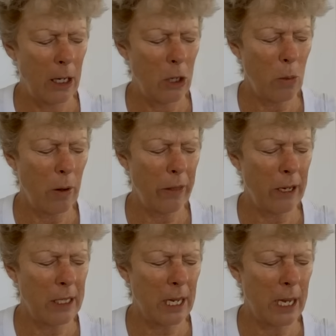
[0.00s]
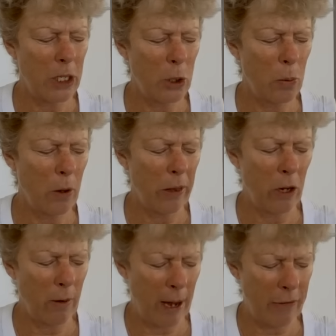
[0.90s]
how do you want those cards?
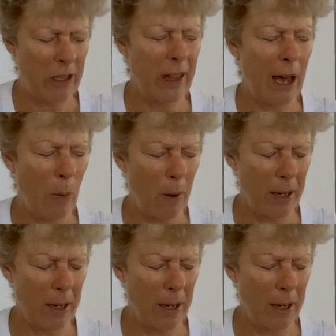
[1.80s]
You're after that